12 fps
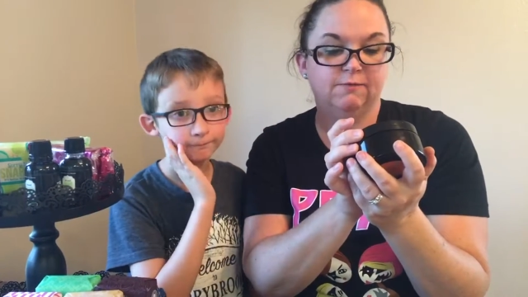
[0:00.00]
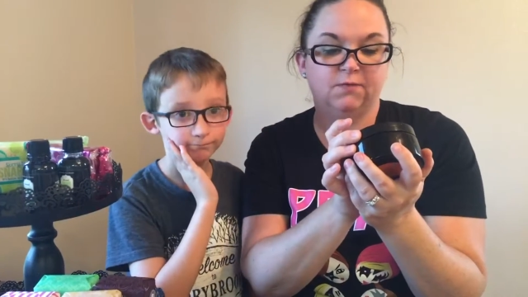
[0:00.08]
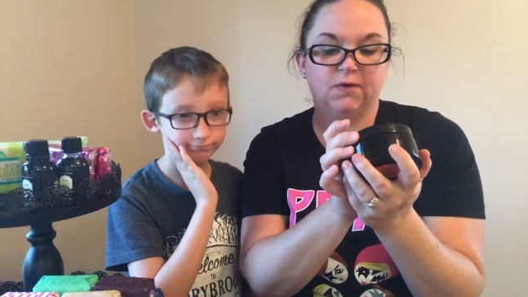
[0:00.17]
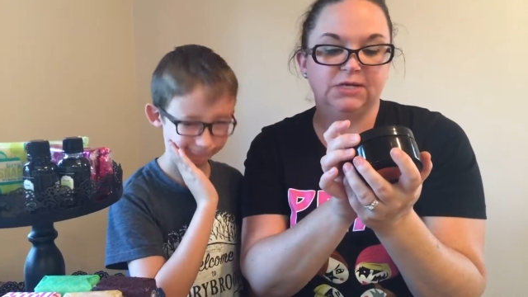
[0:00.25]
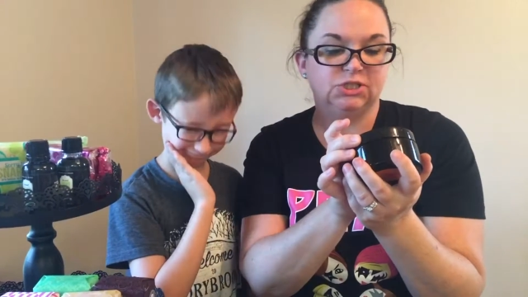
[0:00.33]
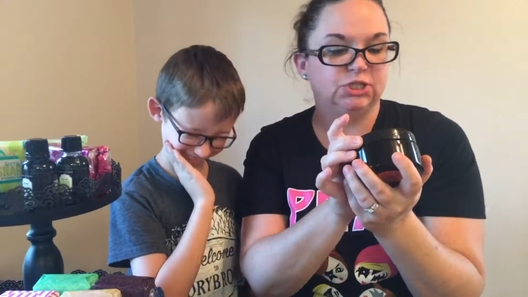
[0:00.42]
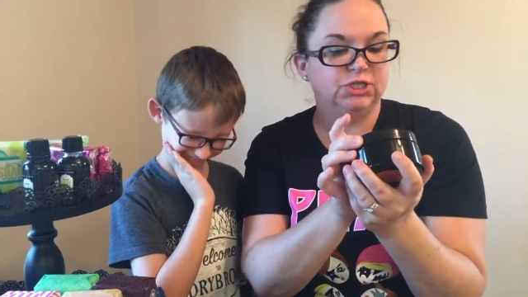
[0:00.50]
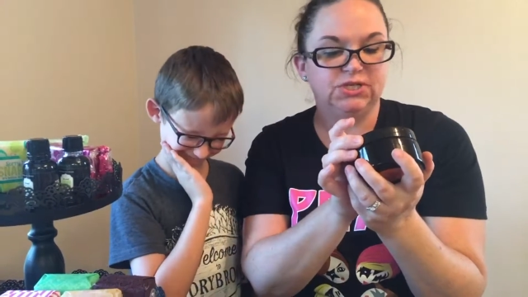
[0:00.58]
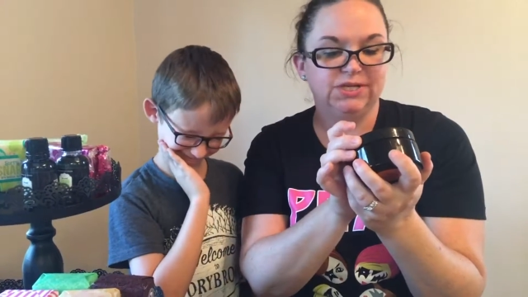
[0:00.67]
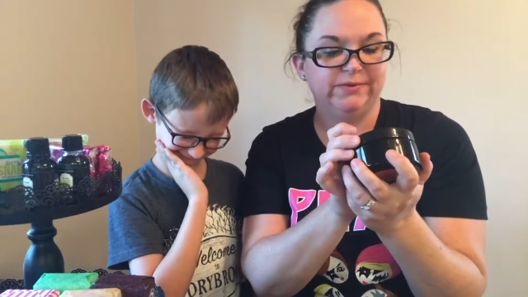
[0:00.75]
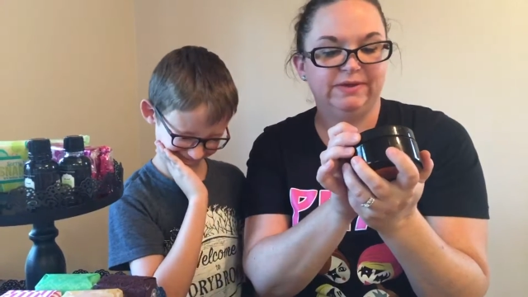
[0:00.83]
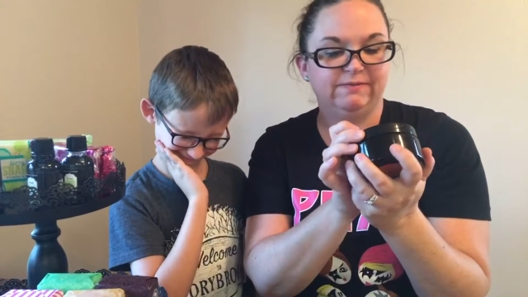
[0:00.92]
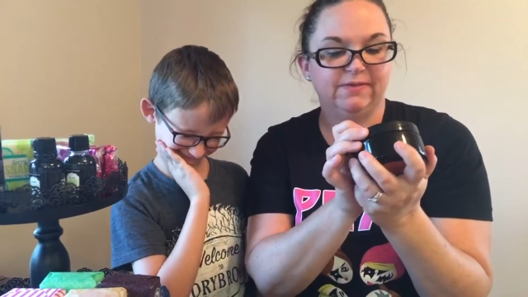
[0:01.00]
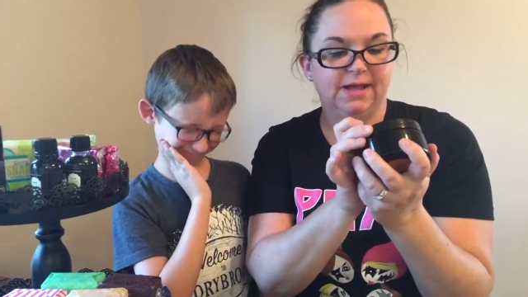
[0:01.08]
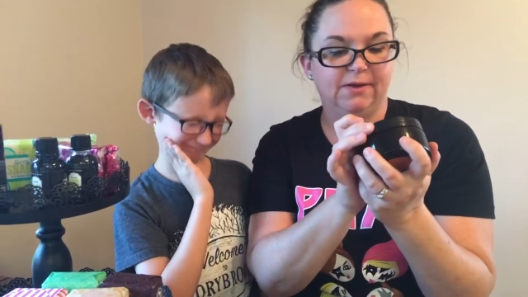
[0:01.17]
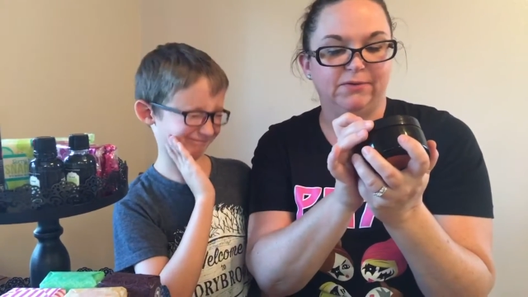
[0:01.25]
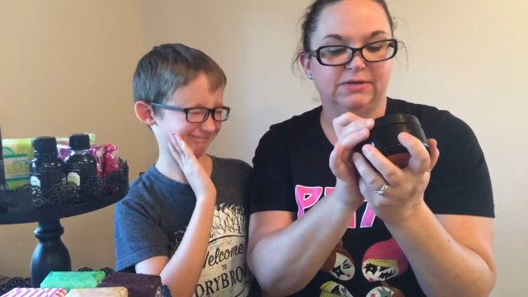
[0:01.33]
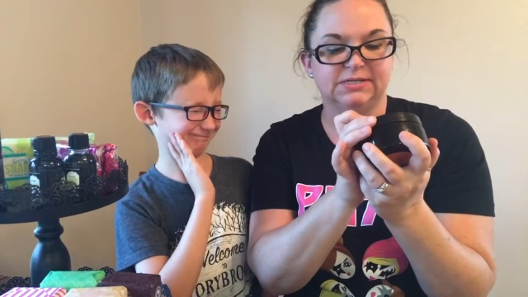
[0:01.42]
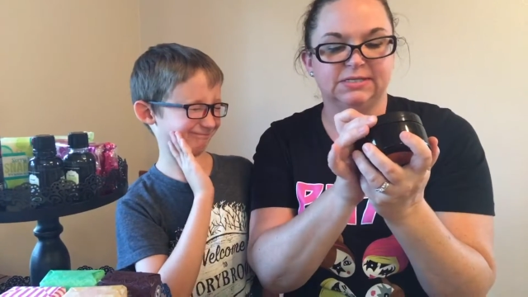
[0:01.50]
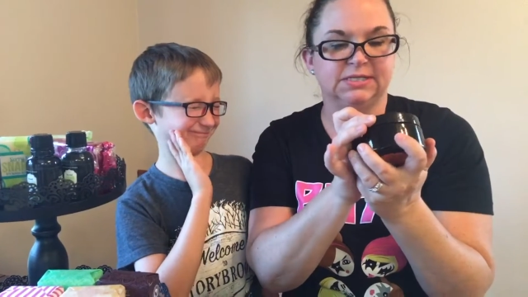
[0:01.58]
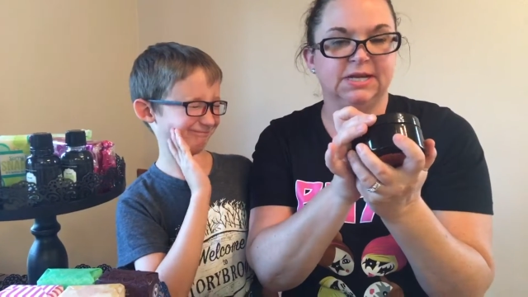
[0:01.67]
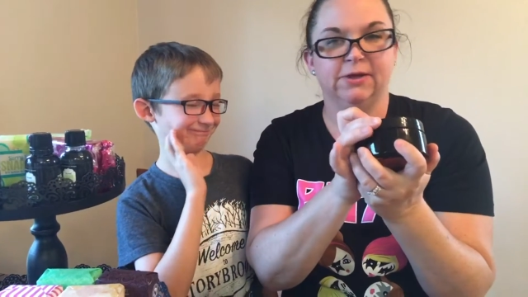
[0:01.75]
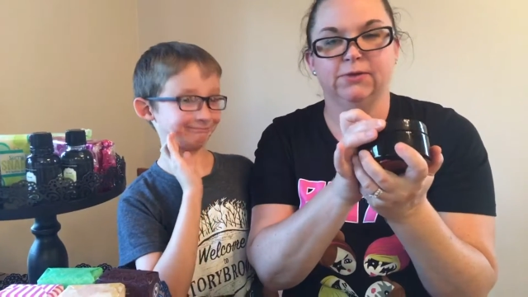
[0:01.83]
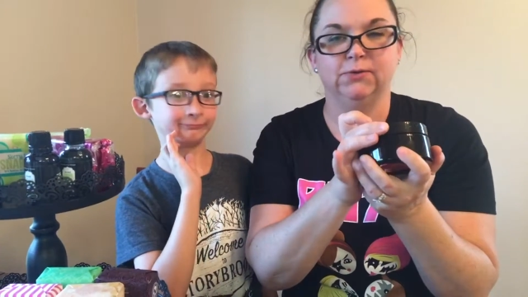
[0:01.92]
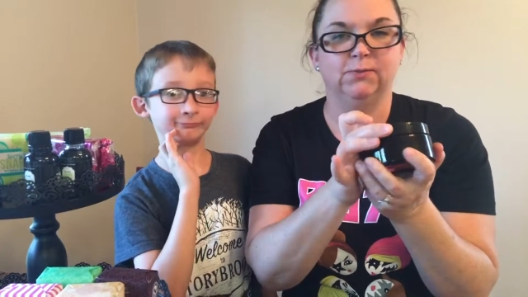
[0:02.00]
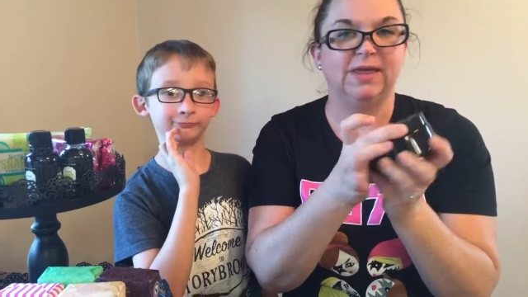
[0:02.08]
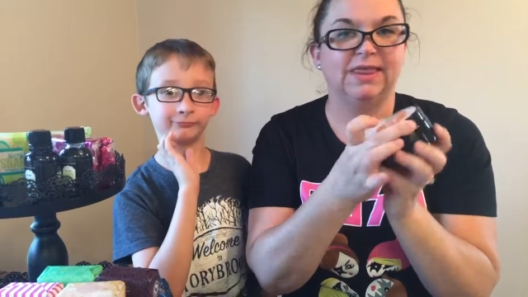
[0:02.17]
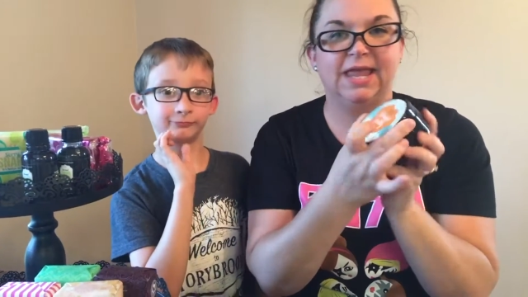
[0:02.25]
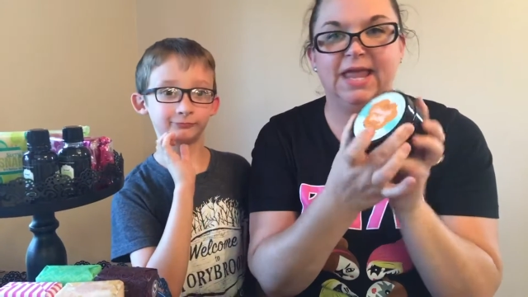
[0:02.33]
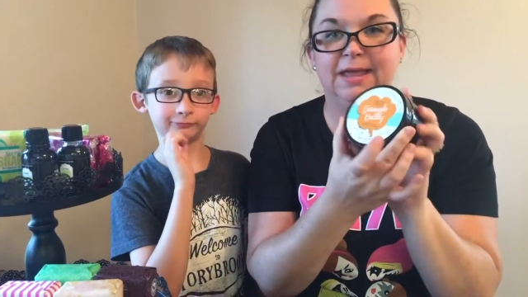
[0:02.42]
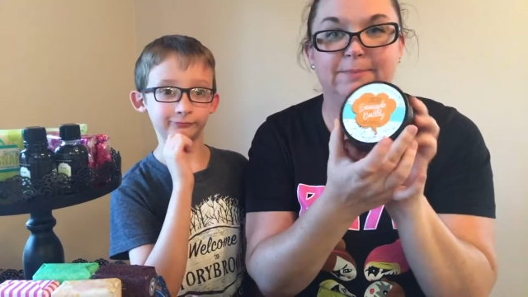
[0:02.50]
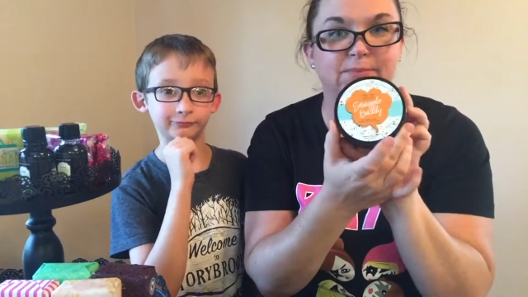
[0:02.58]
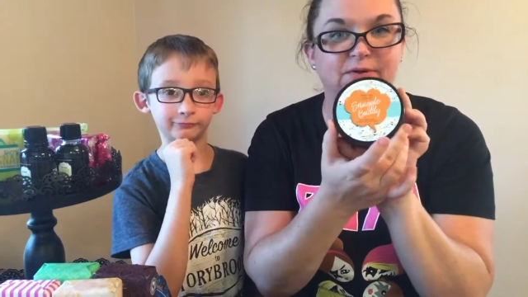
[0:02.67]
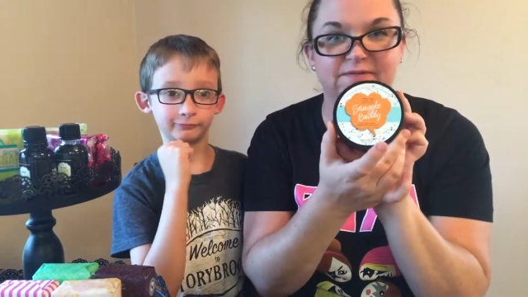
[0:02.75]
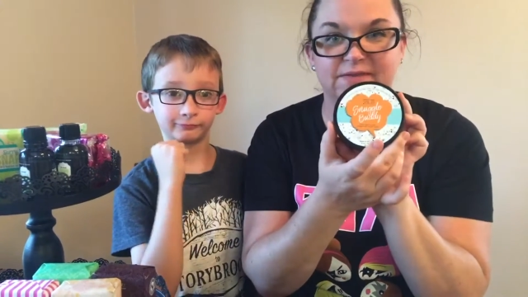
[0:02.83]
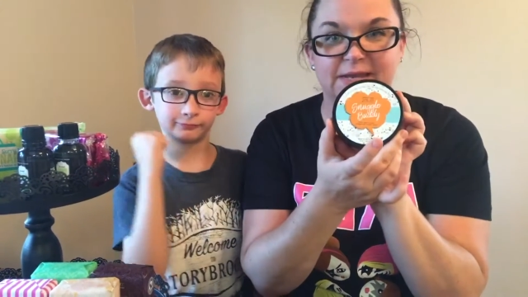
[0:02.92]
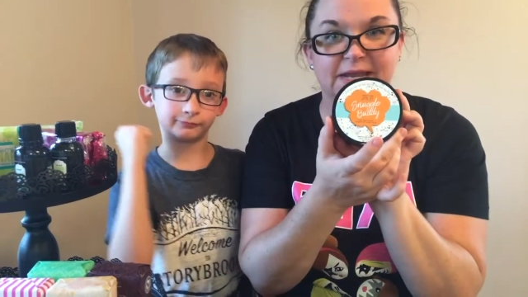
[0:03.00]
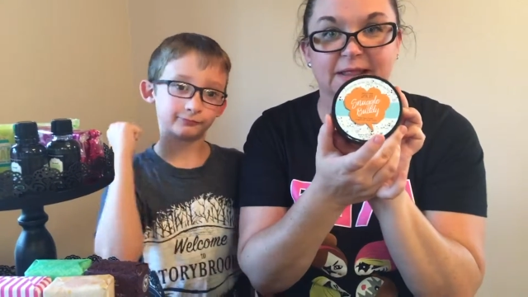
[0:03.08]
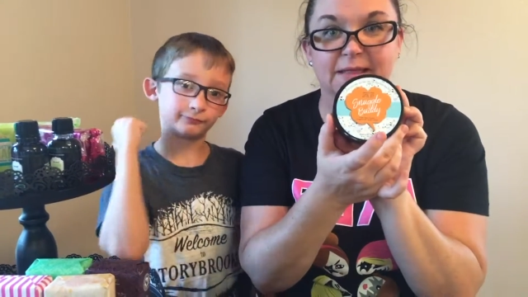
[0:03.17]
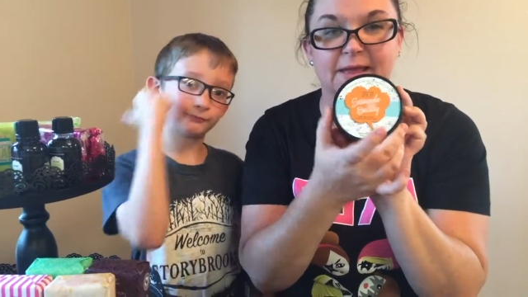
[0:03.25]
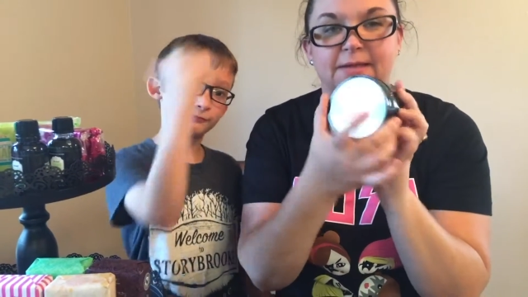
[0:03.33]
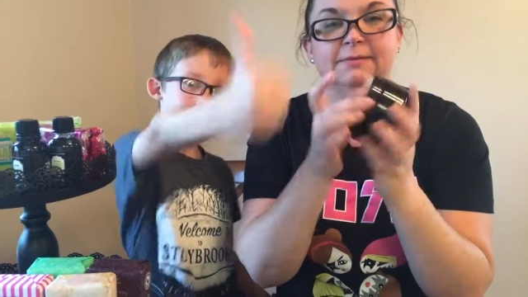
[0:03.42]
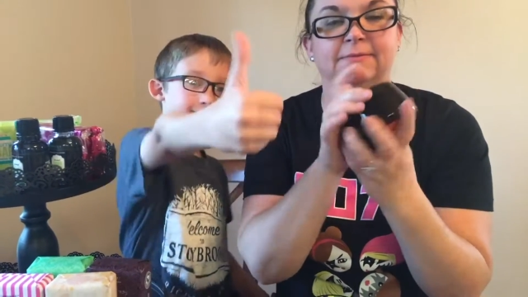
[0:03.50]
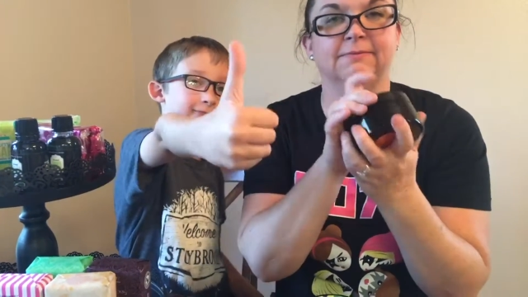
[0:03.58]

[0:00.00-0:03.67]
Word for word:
Speaker 1: Fresh dewy flowers snuggled with amber vanilla.